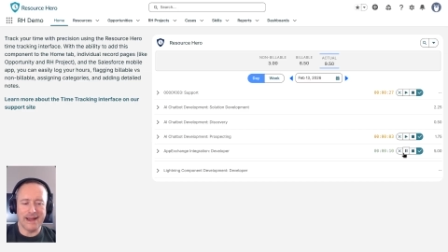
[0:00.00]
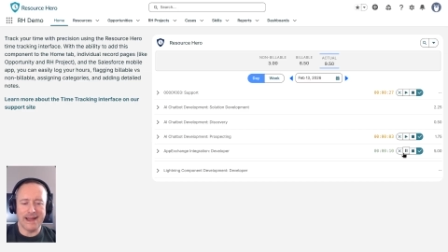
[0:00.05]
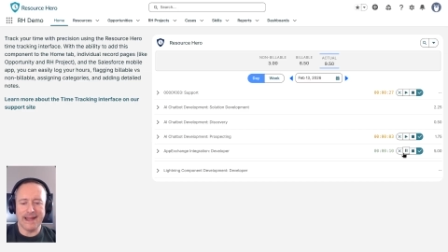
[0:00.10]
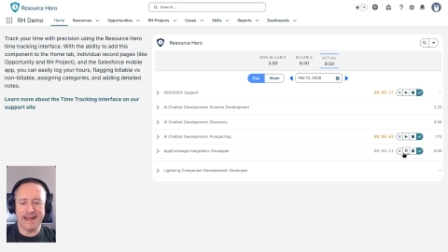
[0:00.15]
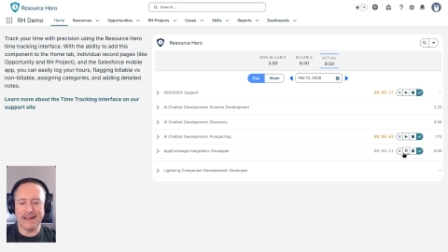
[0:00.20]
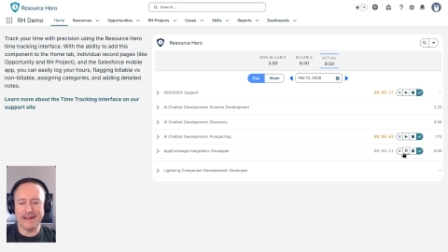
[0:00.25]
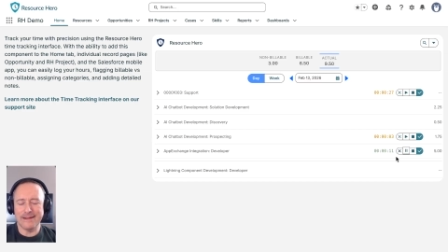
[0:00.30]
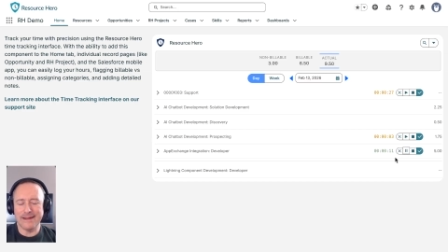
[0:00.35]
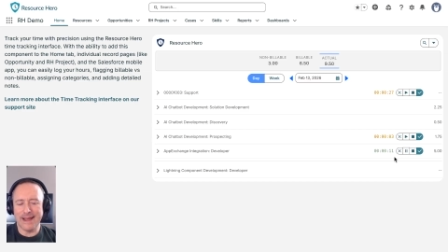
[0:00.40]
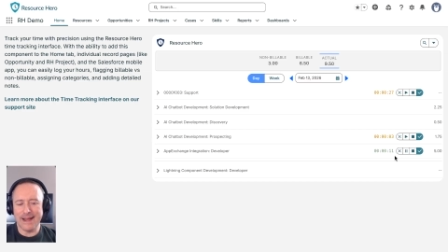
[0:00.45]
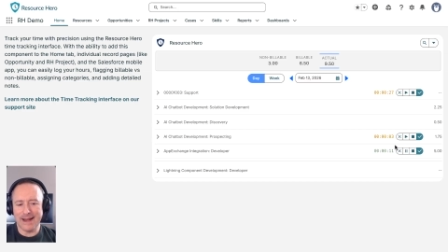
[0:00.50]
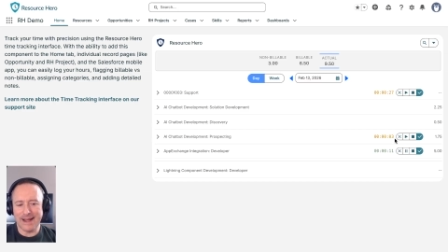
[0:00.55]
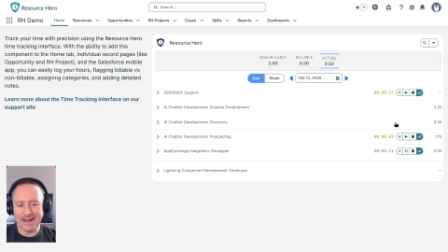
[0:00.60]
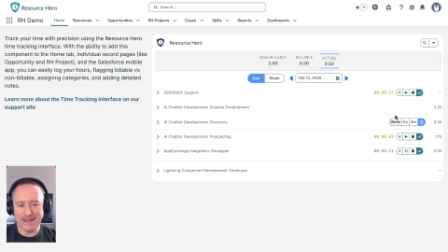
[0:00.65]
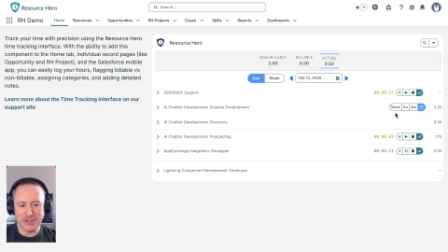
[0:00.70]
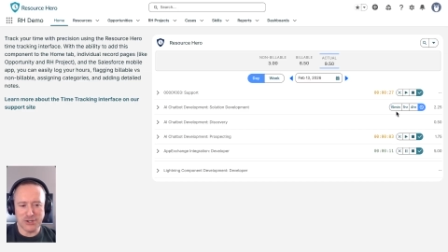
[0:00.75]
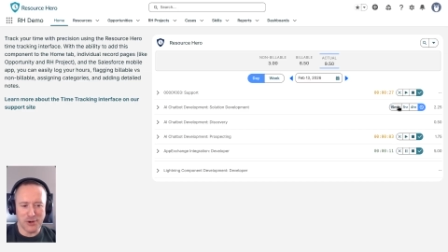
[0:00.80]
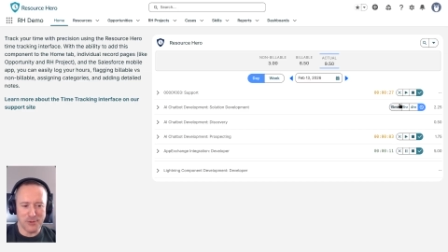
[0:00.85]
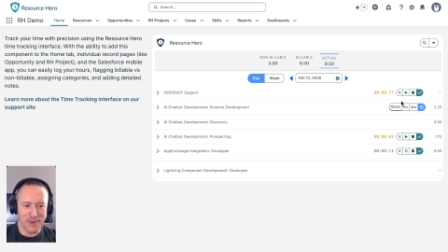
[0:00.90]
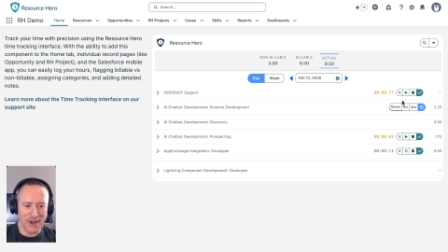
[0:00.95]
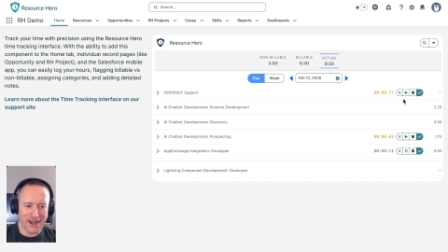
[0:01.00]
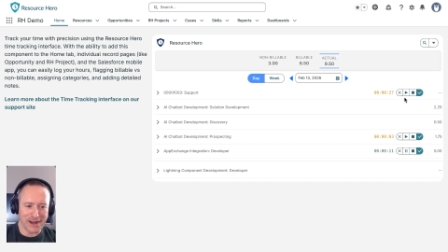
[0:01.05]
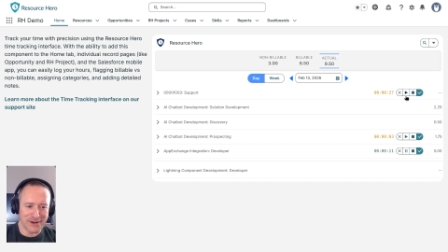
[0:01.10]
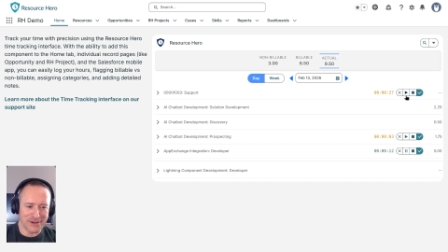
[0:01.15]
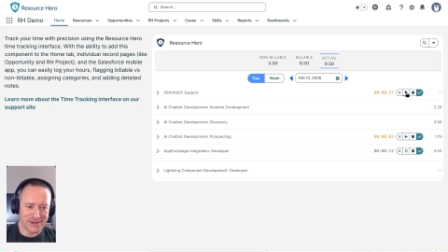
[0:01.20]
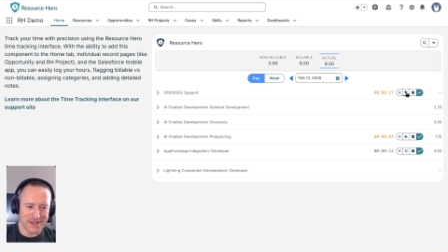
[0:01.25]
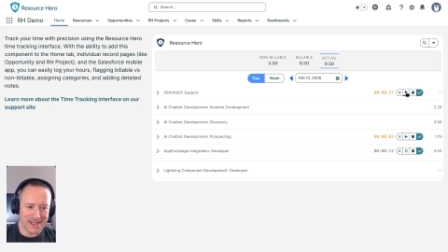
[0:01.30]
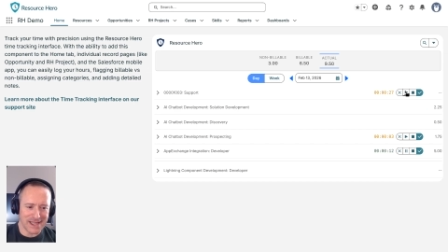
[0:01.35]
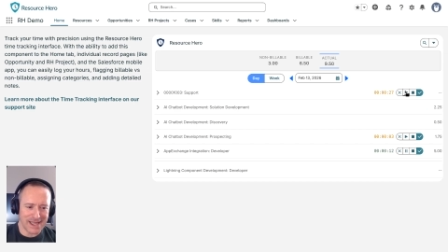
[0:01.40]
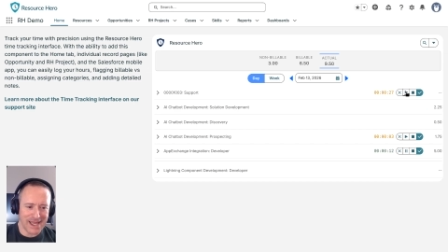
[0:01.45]
And then I jump back
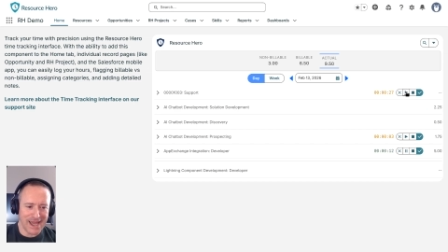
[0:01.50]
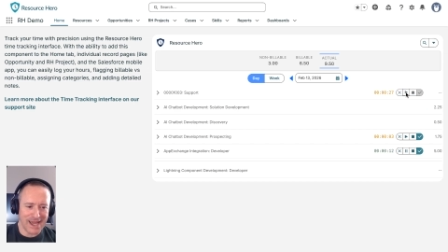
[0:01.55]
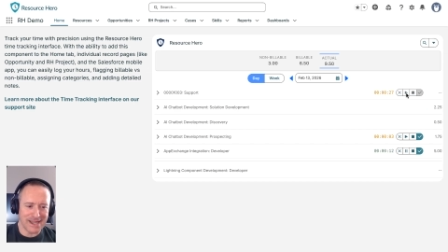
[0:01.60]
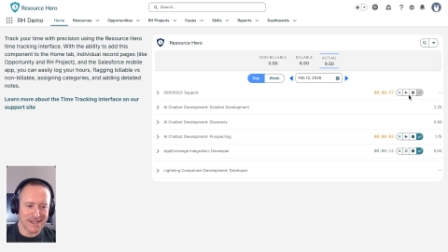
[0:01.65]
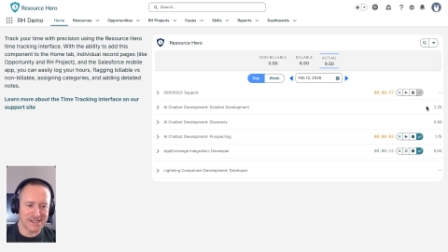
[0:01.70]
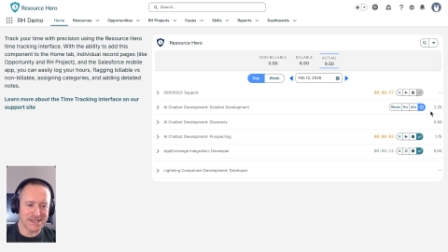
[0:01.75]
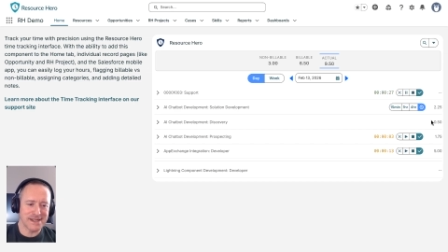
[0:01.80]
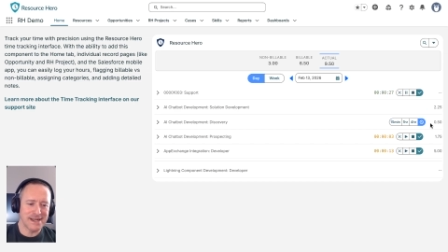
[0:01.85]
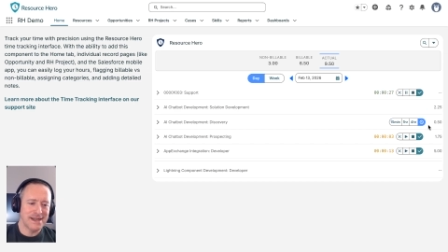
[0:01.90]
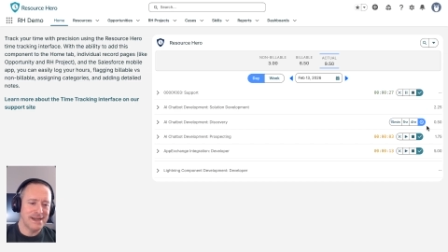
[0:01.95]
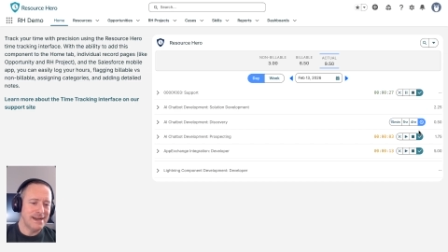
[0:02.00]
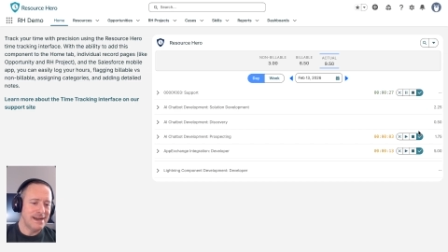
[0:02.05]
onto the case.